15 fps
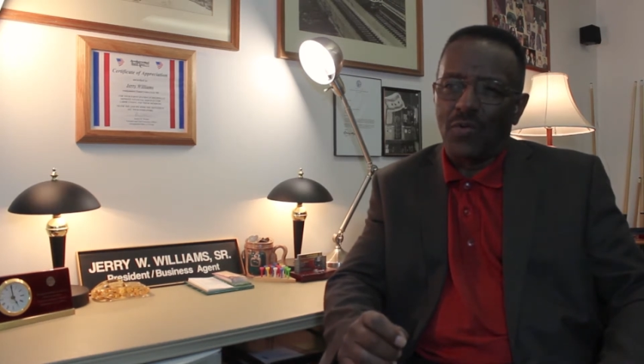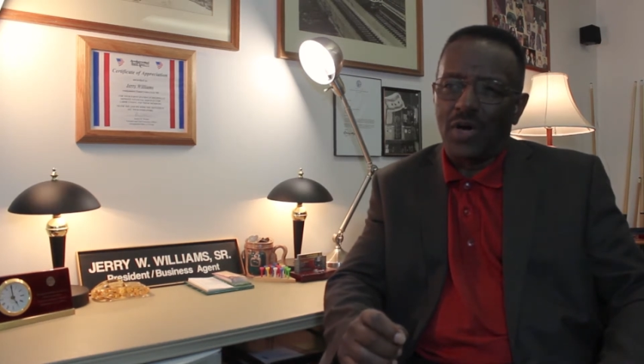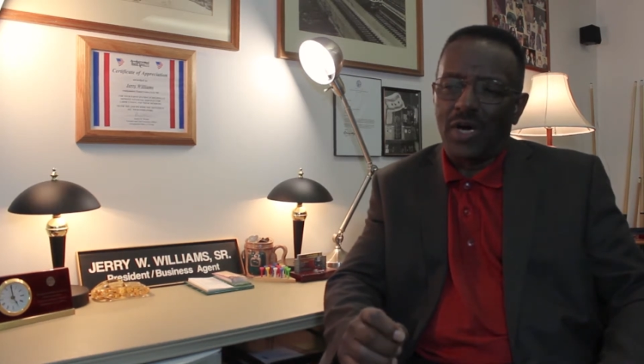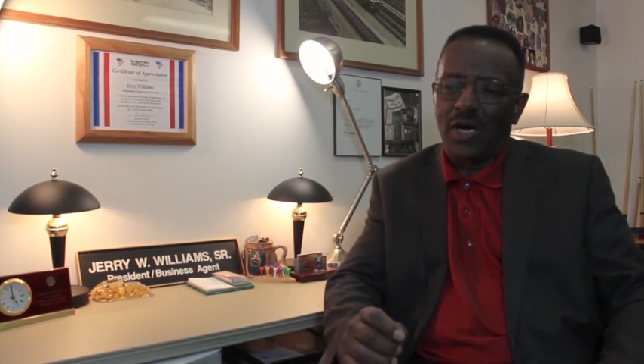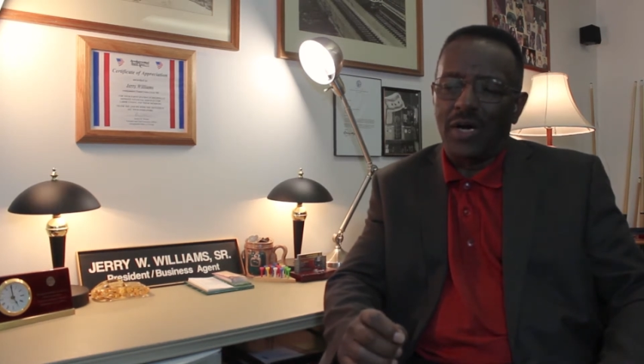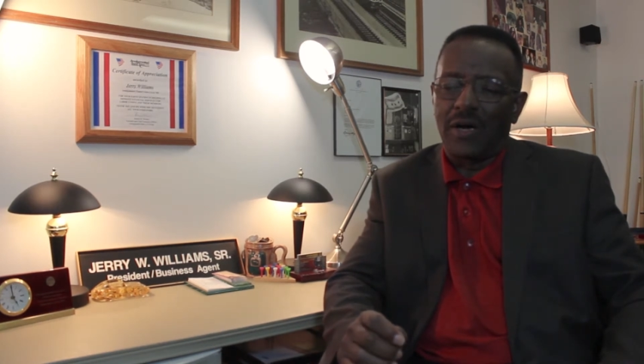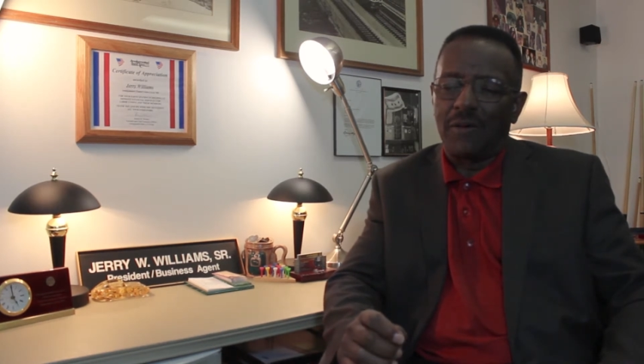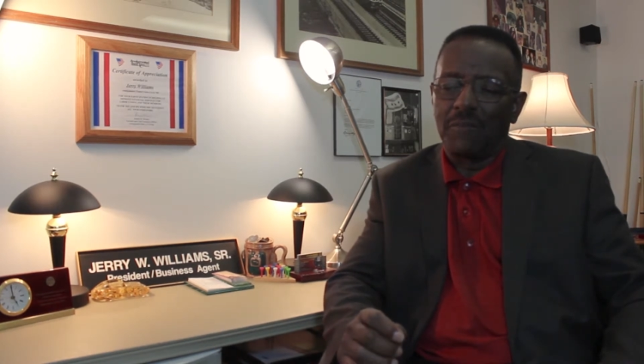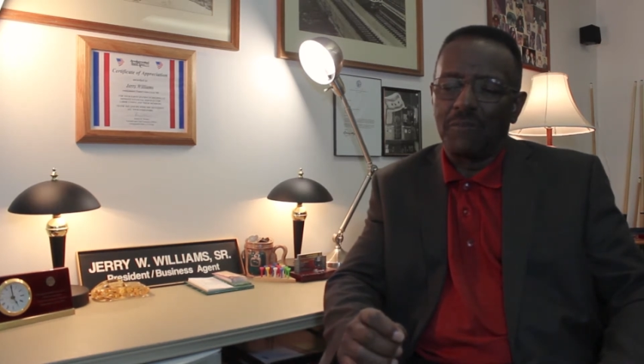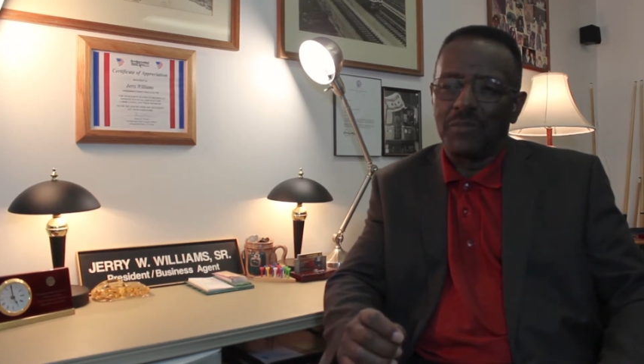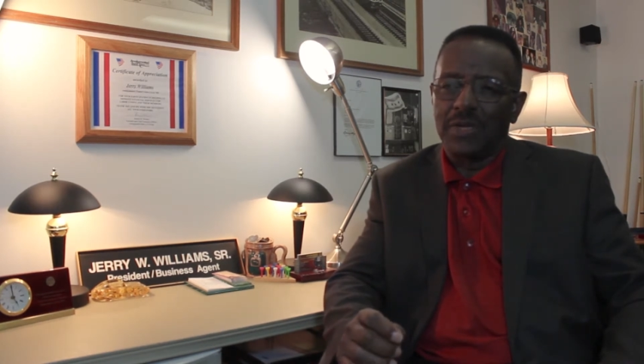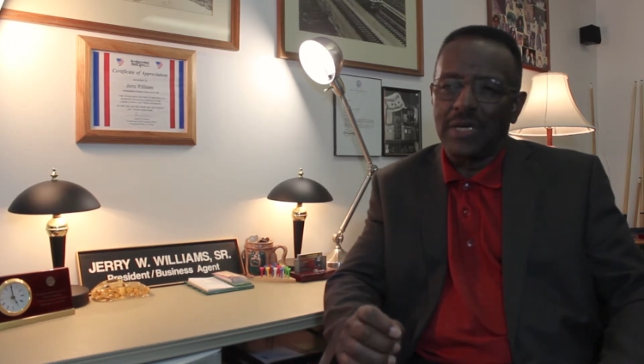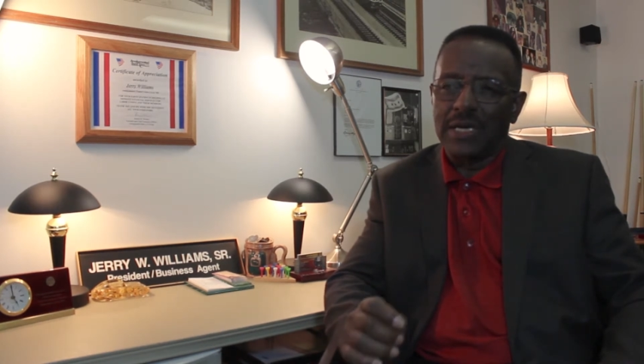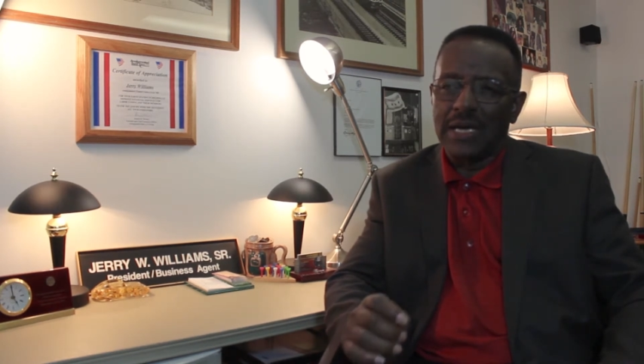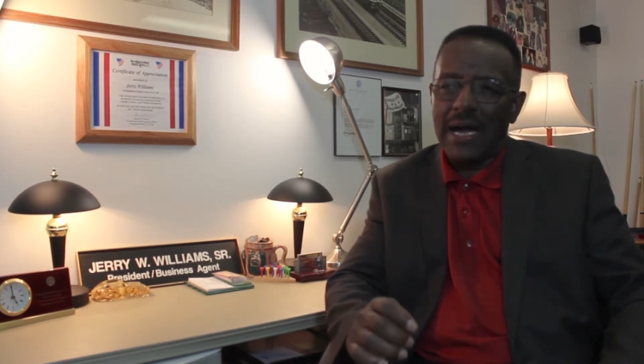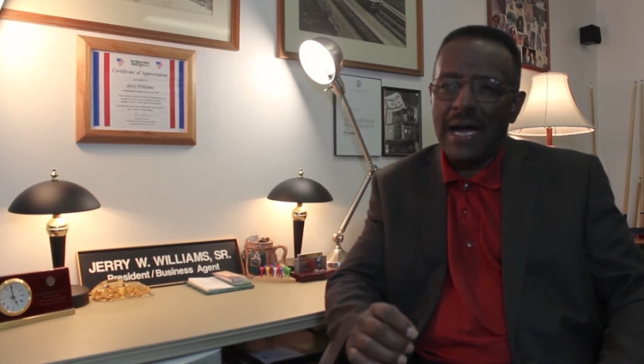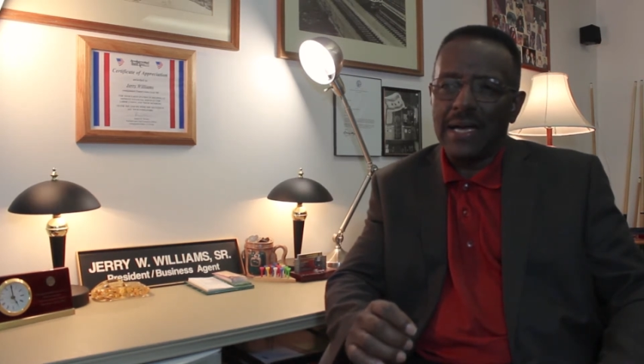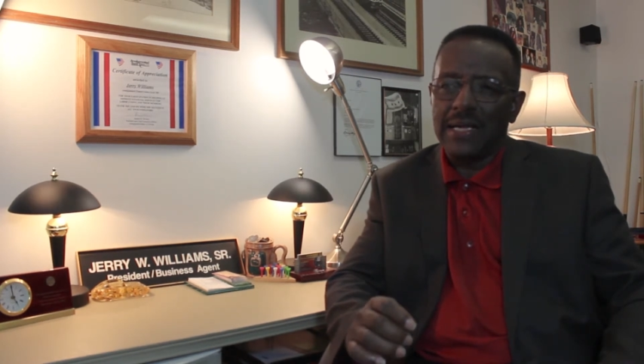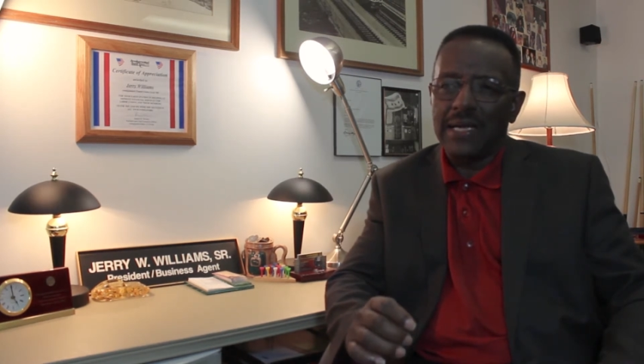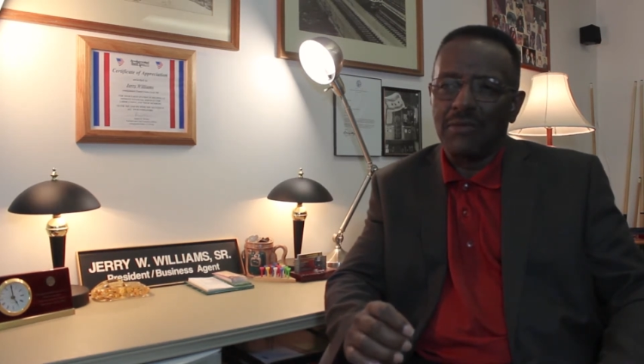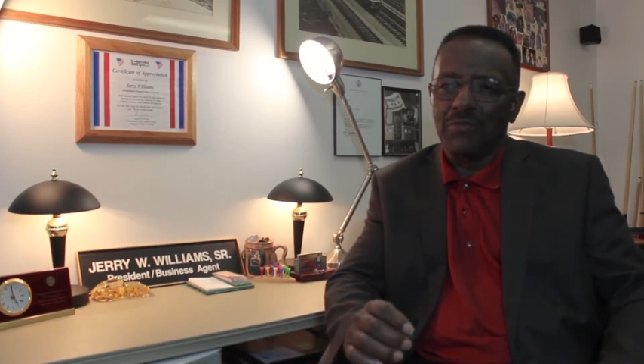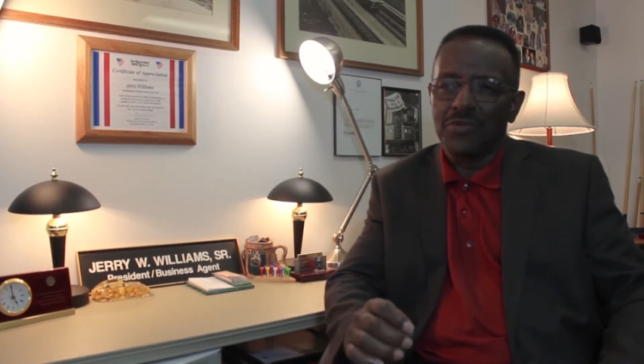The guy
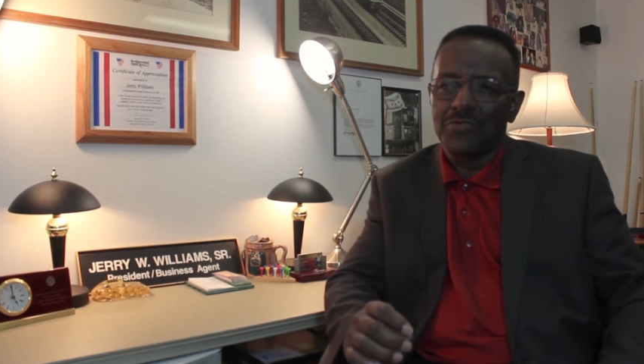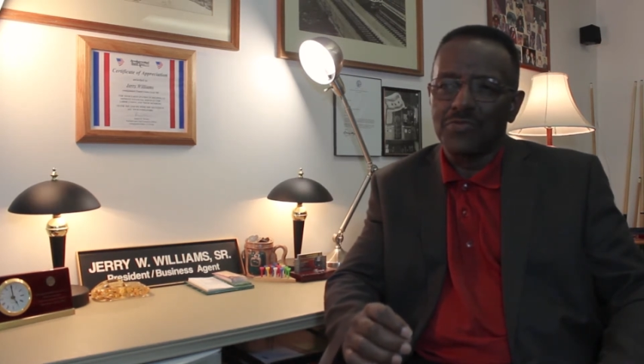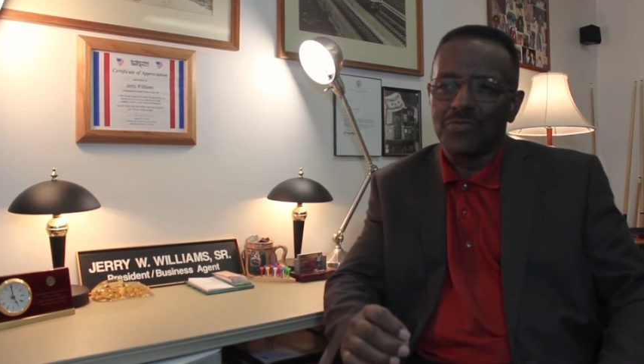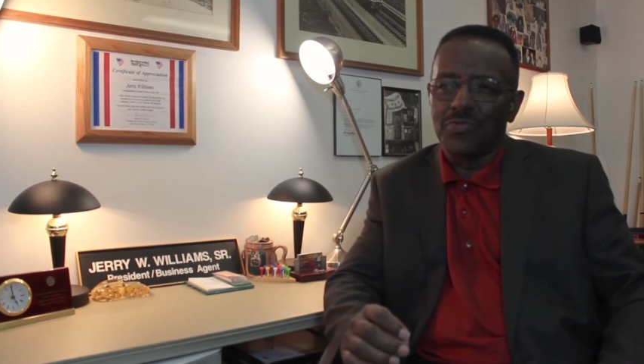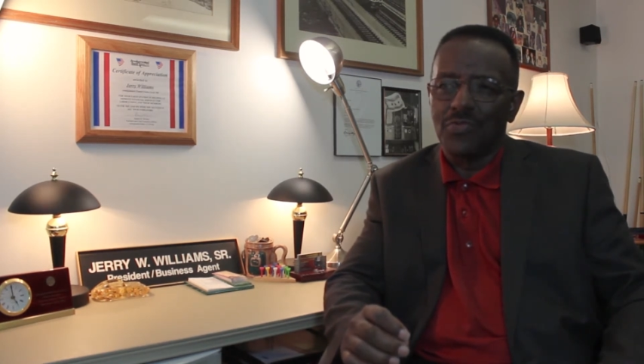that was